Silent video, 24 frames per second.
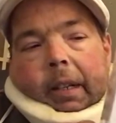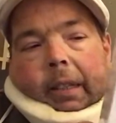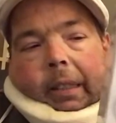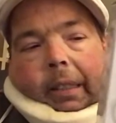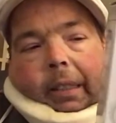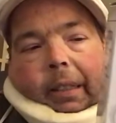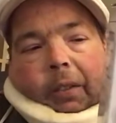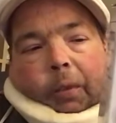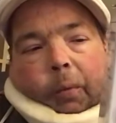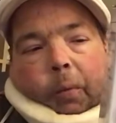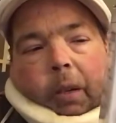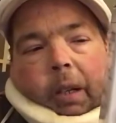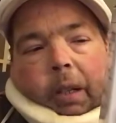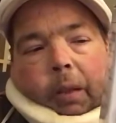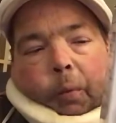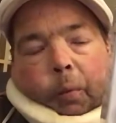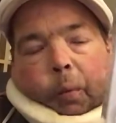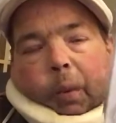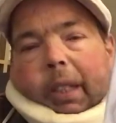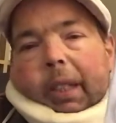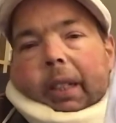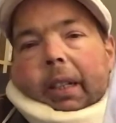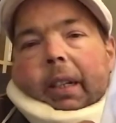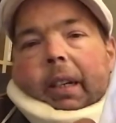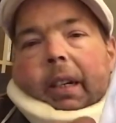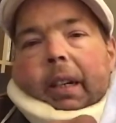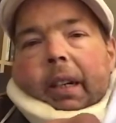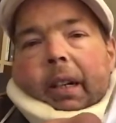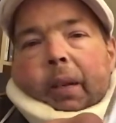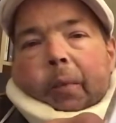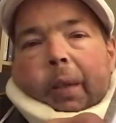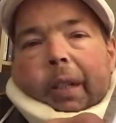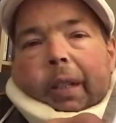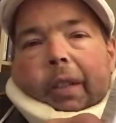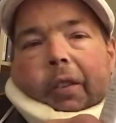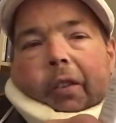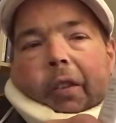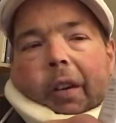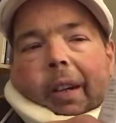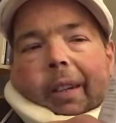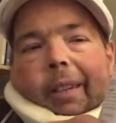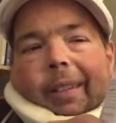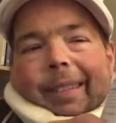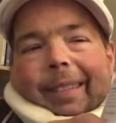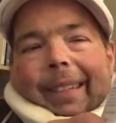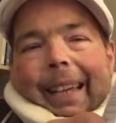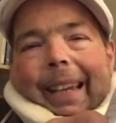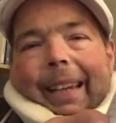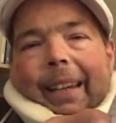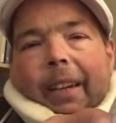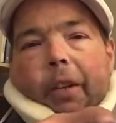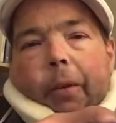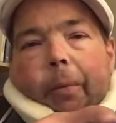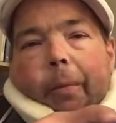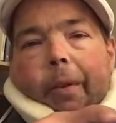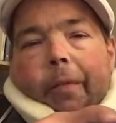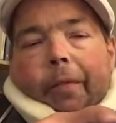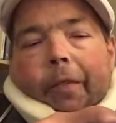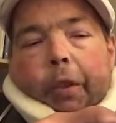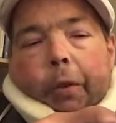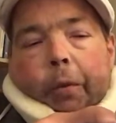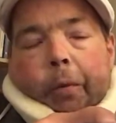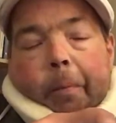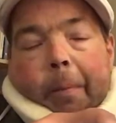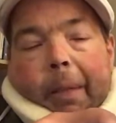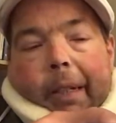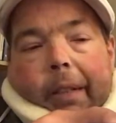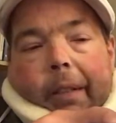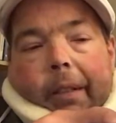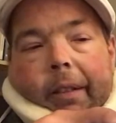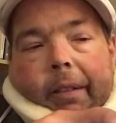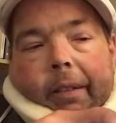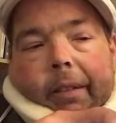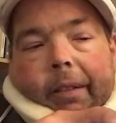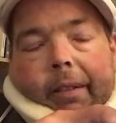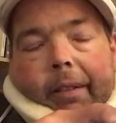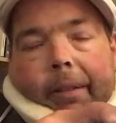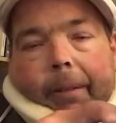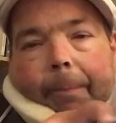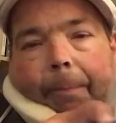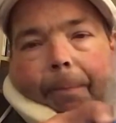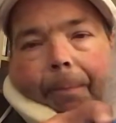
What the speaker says: This one we decided to review because